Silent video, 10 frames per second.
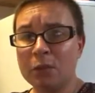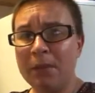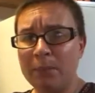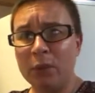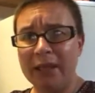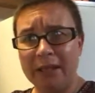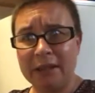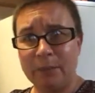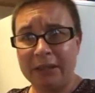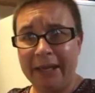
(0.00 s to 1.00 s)
so people would
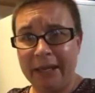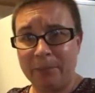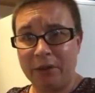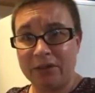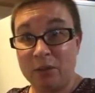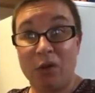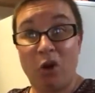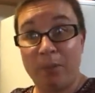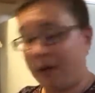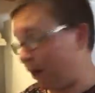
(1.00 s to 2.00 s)
hit them with hammers and it would
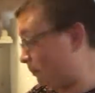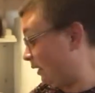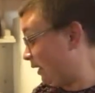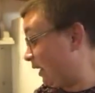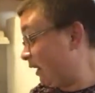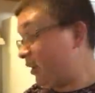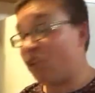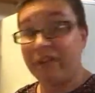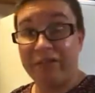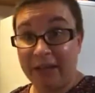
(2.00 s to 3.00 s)
open up
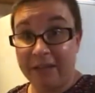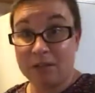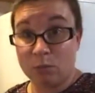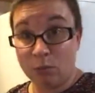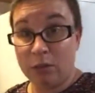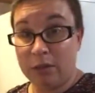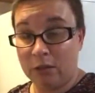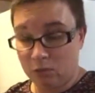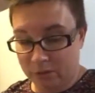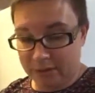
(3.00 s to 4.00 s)
and you could find some
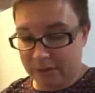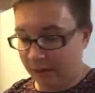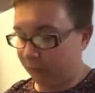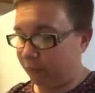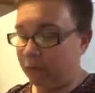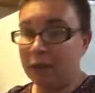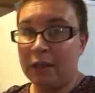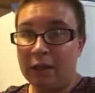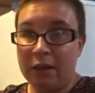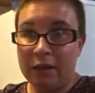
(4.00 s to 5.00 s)
really cool stuff.
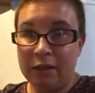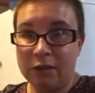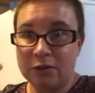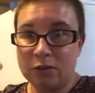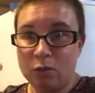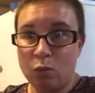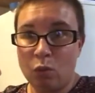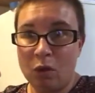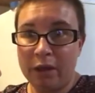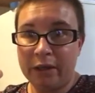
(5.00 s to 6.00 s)
Here's
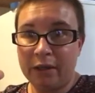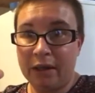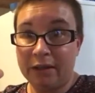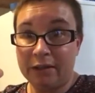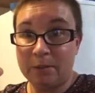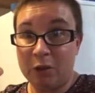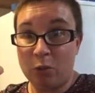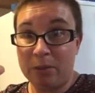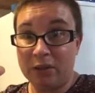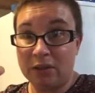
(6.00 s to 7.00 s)
one uh, that's been
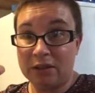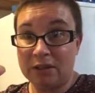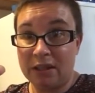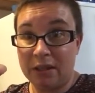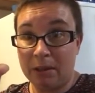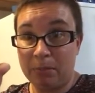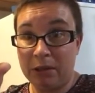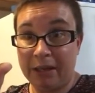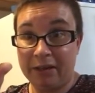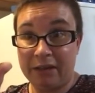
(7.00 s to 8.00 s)
open. You can see a
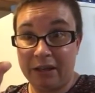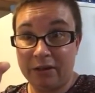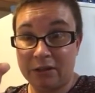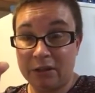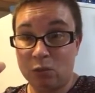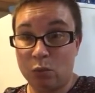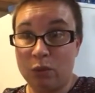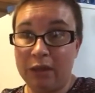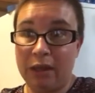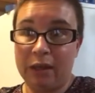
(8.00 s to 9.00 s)
plant there. It's, it's
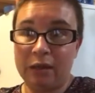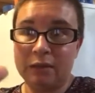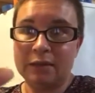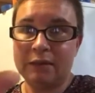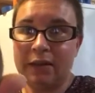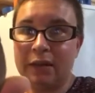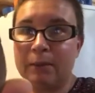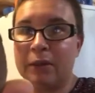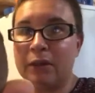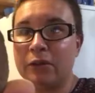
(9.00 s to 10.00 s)
really, let's see if I can get a
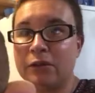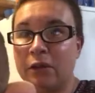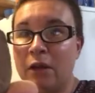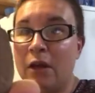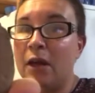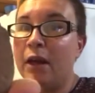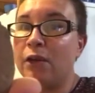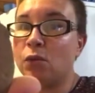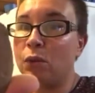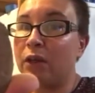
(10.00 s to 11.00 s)
little bit closer.
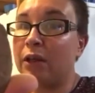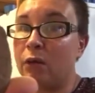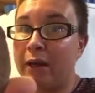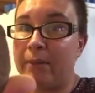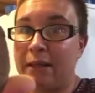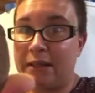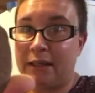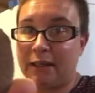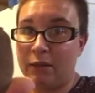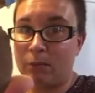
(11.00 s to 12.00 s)
It's really quite
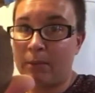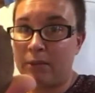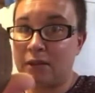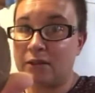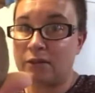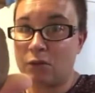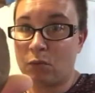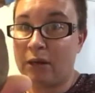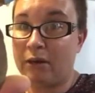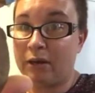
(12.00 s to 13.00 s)
amazing. Again, remember this is
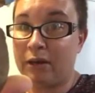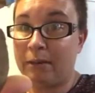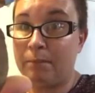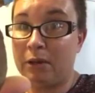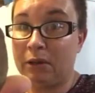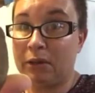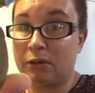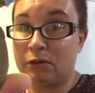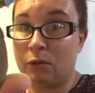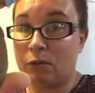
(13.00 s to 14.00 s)
309 million
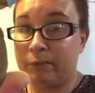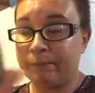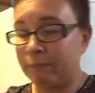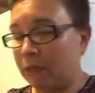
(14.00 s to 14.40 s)
years old.